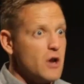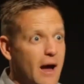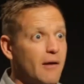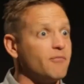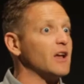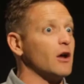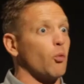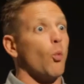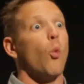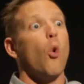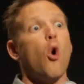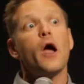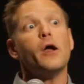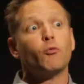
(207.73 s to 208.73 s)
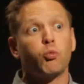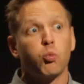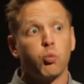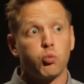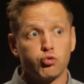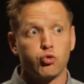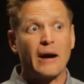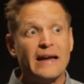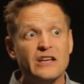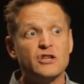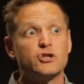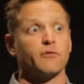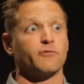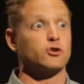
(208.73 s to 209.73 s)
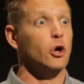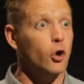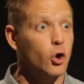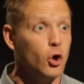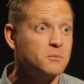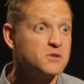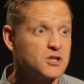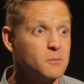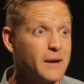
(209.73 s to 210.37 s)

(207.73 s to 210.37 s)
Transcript: having a wide range of terms